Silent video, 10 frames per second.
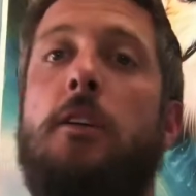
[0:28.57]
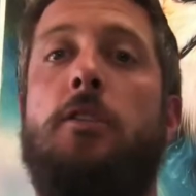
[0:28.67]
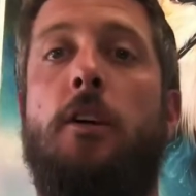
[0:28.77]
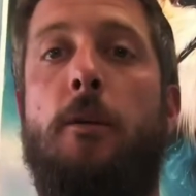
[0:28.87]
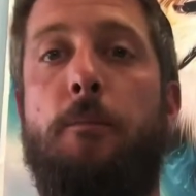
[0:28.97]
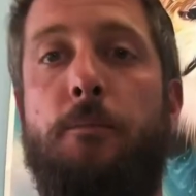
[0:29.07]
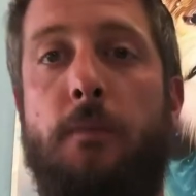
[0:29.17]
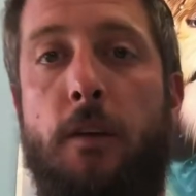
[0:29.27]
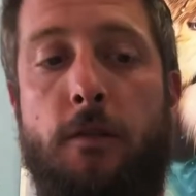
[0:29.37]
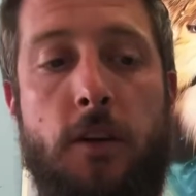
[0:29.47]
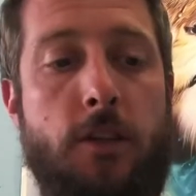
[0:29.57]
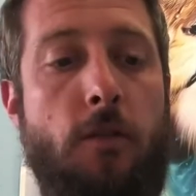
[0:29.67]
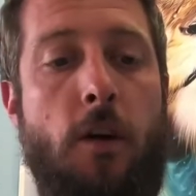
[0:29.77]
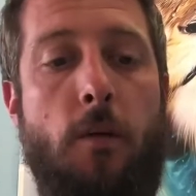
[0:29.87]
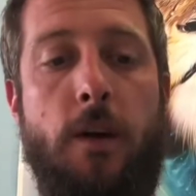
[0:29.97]
So, first
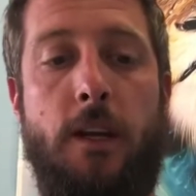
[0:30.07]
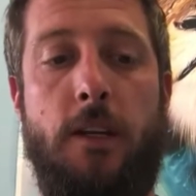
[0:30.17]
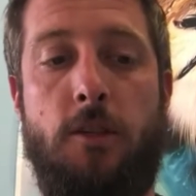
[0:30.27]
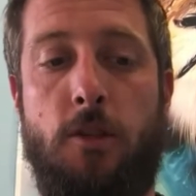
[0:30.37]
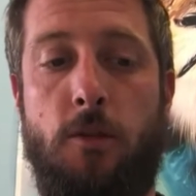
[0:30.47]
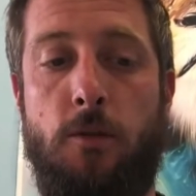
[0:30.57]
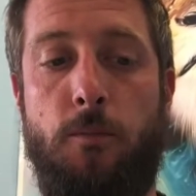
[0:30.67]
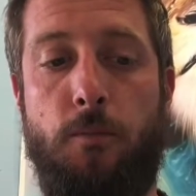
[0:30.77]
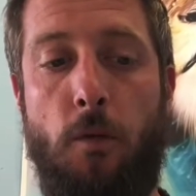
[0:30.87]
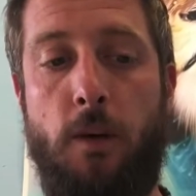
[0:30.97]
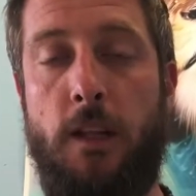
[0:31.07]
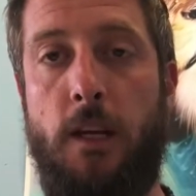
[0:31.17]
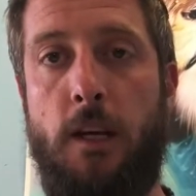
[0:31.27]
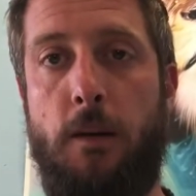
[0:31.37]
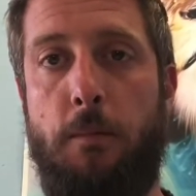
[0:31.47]
of all, we need to
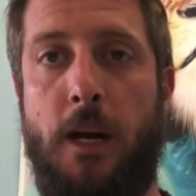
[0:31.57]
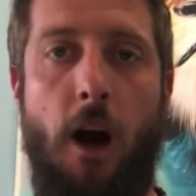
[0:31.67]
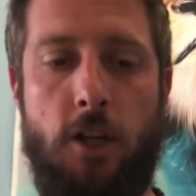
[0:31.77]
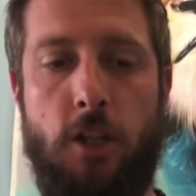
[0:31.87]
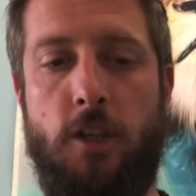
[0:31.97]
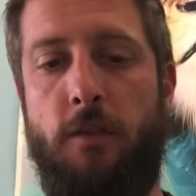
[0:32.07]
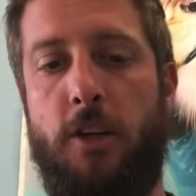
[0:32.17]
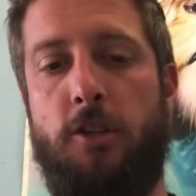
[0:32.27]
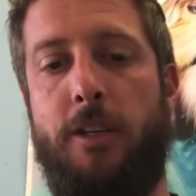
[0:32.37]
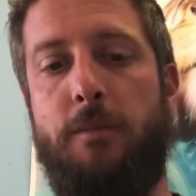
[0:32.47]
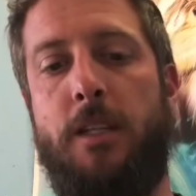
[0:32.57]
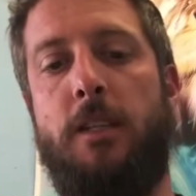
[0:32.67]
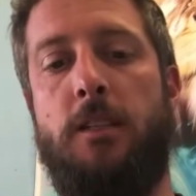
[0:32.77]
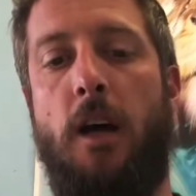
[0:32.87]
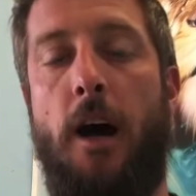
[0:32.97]
really be conscious of our dreams and
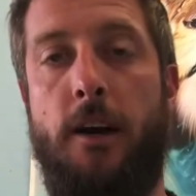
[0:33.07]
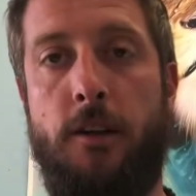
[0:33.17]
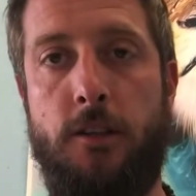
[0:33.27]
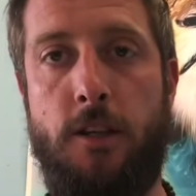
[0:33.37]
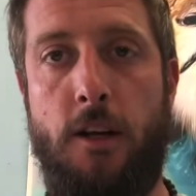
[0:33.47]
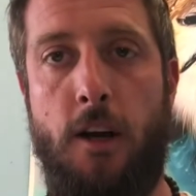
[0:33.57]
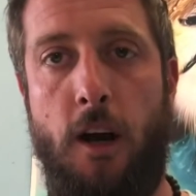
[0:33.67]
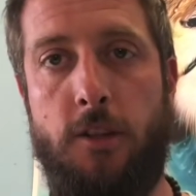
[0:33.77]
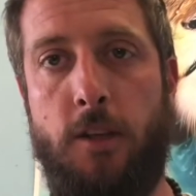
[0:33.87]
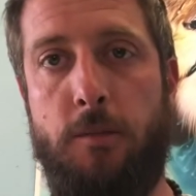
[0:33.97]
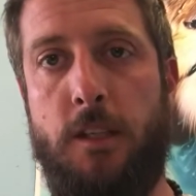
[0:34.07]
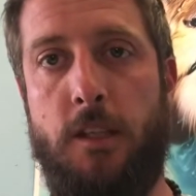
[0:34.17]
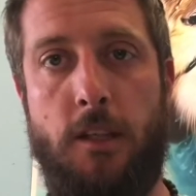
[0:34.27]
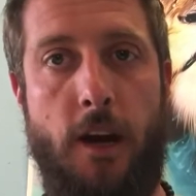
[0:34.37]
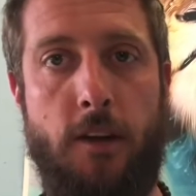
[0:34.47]
desires. Our dreams and
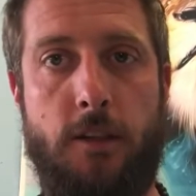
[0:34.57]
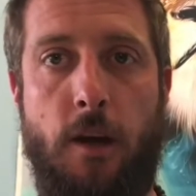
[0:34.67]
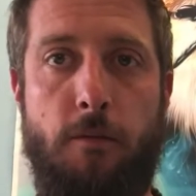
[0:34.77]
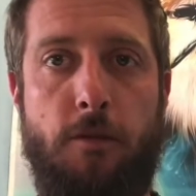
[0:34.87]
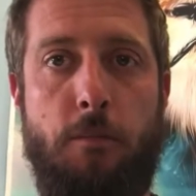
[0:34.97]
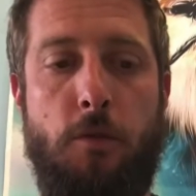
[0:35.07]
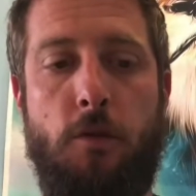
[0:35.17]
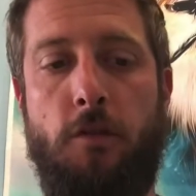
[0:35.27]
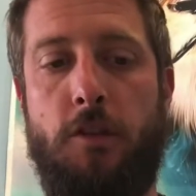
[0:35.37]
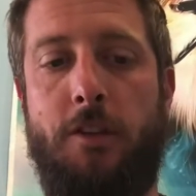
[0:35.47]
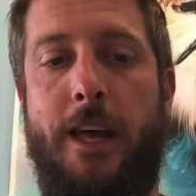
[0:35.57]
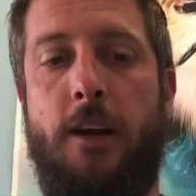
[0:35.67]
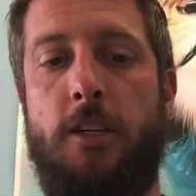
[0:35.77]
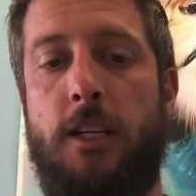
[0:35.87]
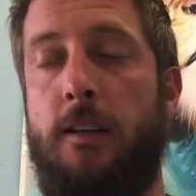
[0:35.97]
desires come from universal
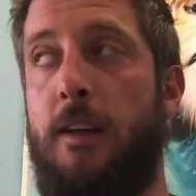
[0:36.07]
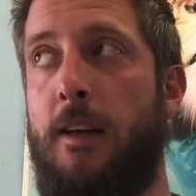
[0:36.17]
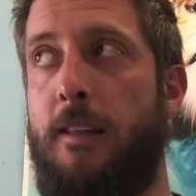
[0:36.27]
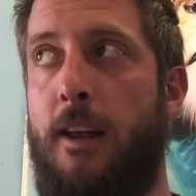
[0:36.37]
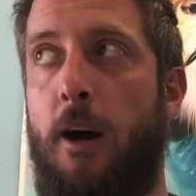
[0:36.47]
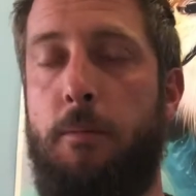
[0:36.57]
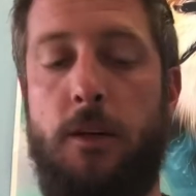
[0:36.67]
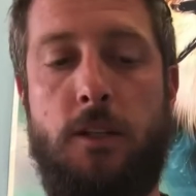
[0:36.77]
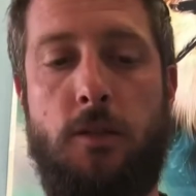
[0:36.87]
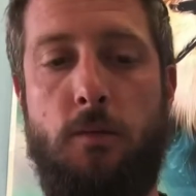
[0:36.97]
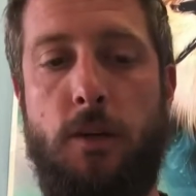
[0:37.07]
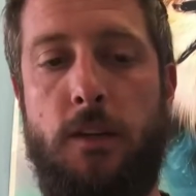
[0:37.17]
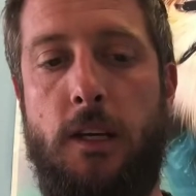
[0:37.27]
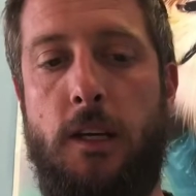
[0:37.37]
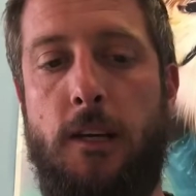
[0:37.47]
energy that help us
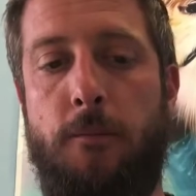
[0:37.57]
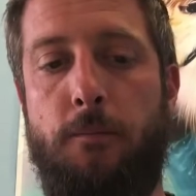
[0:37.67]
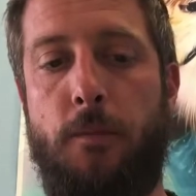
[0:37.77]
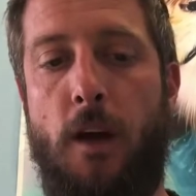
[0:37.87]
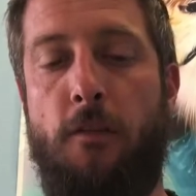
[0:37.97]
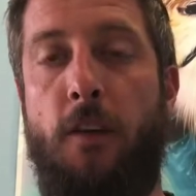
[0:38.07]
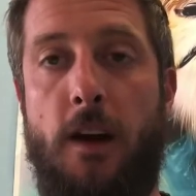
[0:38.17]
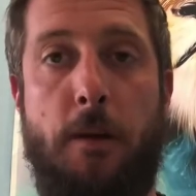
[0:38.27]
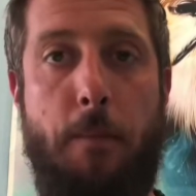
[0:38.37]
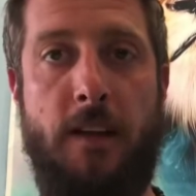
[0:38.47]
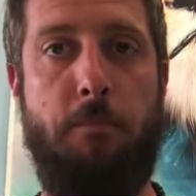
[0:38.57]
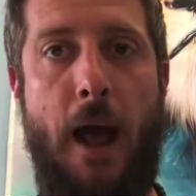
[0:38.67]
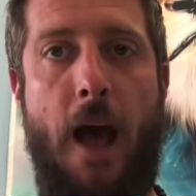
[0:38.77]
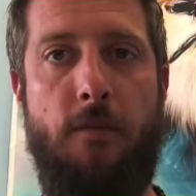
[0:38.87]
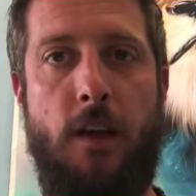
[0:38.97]
really find the best
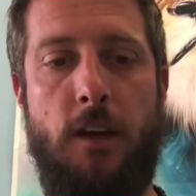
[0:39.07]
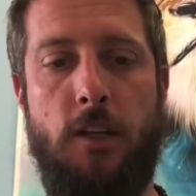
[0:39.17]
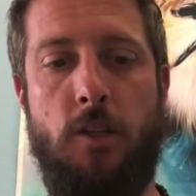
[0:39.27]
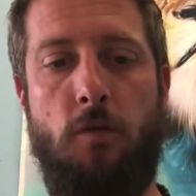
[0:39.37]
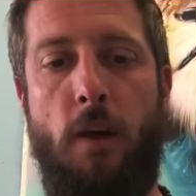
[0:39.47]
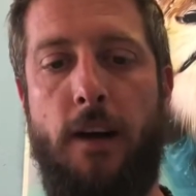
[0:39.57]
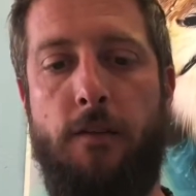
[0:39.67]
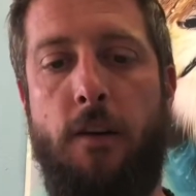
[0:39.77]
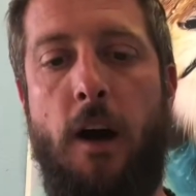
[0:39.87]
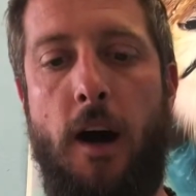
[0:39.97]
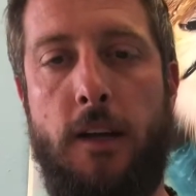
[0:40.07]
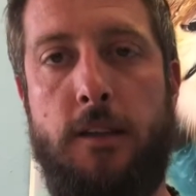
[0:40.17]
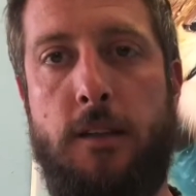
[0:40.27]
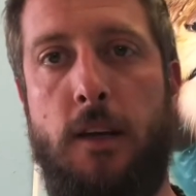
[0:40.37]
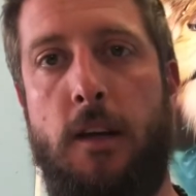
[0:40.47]
path that is right for
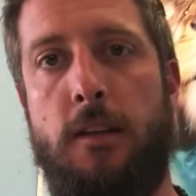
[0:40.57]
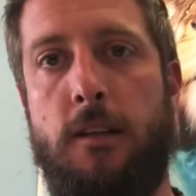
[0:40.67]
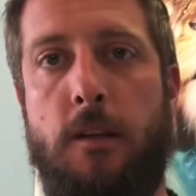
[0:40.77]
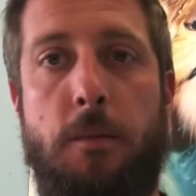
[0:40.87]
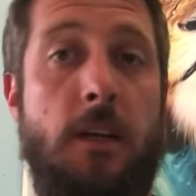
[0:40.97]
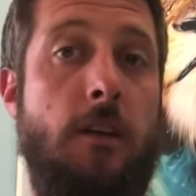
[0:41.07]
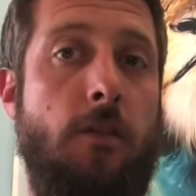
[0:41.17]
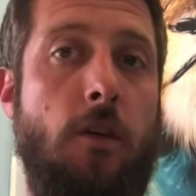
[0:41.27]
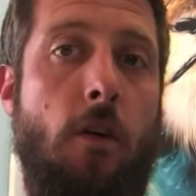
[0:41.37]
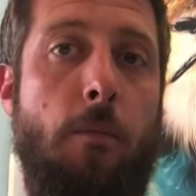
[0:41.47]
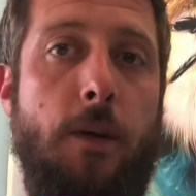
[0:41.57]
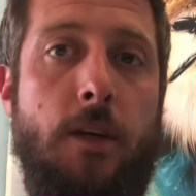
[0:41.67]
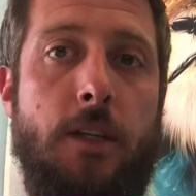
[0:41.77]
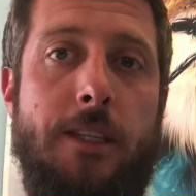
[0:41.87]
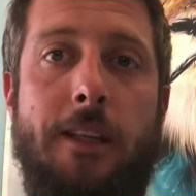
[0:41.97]
us. This can be difficult
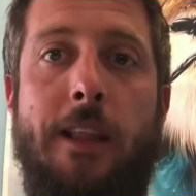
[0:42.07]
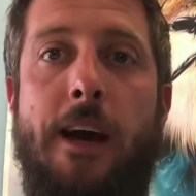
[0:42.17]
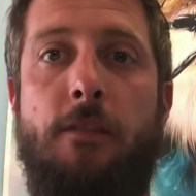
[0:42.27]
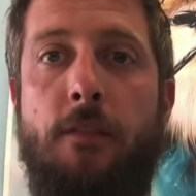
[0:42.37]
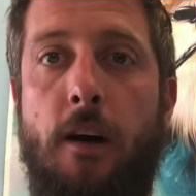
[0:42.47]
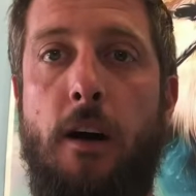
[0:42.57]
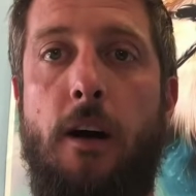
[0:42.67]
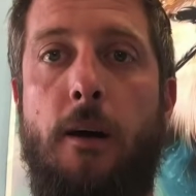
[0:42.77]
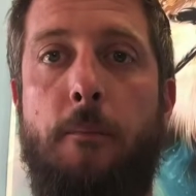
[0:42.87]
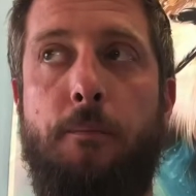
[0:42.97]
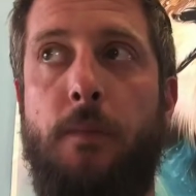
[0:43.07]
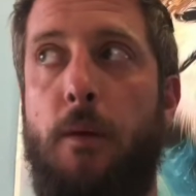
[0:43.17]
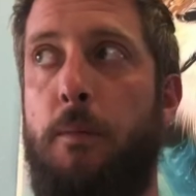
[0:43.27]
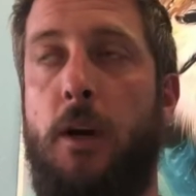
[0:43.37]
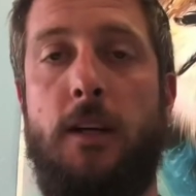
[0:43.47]
because in life,
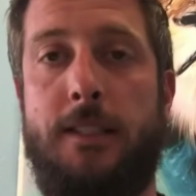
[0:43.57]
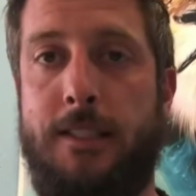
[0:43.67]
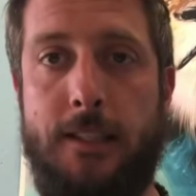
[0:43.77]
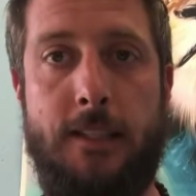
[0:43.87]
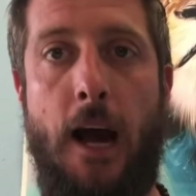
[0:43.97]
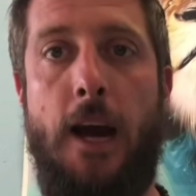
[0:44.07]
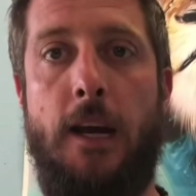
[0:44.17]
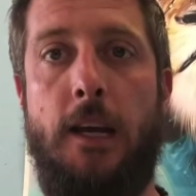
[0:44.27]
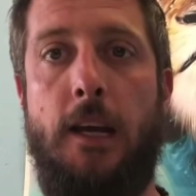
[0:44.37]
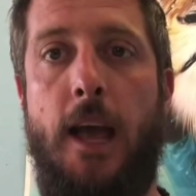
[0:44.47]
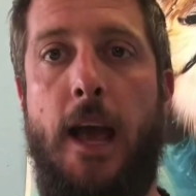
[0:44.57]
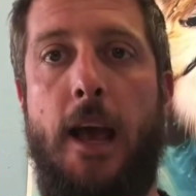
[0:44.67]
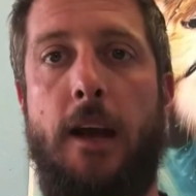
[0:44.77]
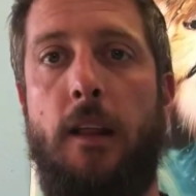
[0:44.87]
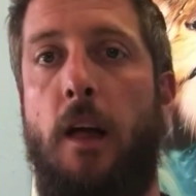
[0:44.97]
because of society
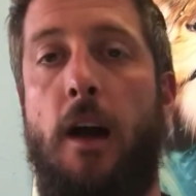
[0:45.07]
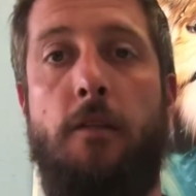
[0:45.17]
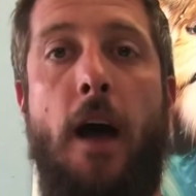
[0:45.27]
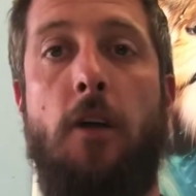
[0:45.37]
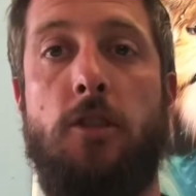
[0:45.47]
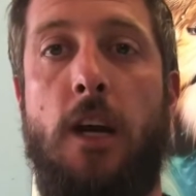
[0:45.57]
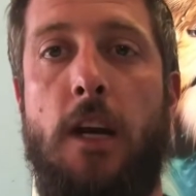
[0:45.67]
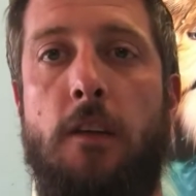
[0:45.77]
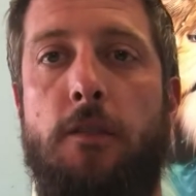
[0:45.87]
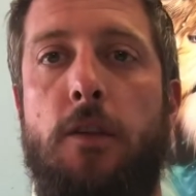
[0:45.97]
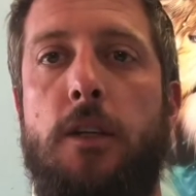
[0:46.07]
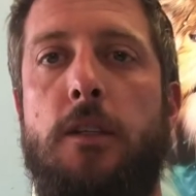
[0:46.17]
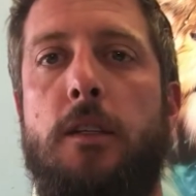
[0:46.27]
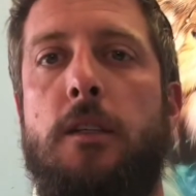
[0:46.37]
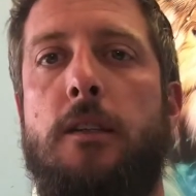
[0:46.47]
and a lot of outside
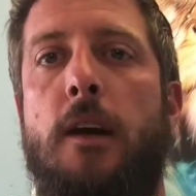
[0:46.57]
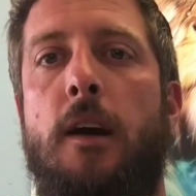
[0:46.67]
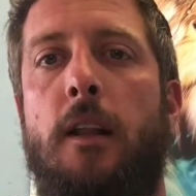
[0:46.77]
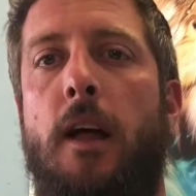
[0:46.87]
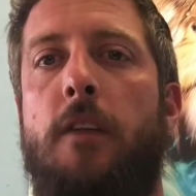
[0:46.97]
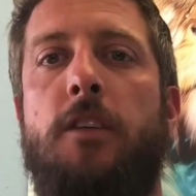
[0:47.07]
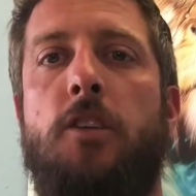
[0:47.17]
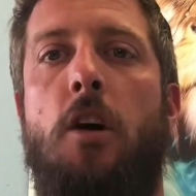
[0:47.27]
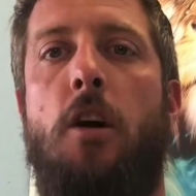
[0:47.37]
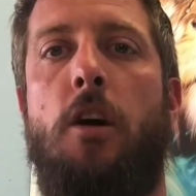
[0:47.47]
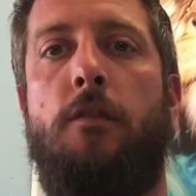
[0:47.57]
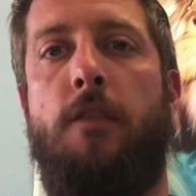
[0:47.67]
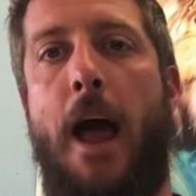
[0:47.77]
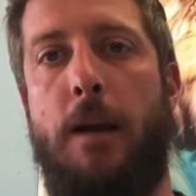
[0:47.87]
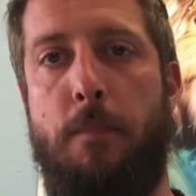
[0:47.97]
influences, a lot of us are
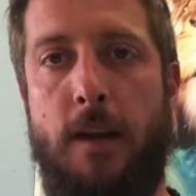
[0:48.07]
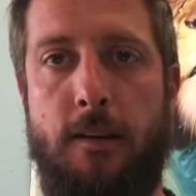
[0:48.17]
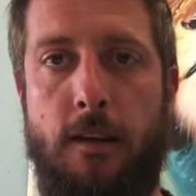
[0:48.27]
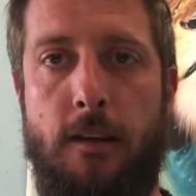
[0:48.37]
fragmented.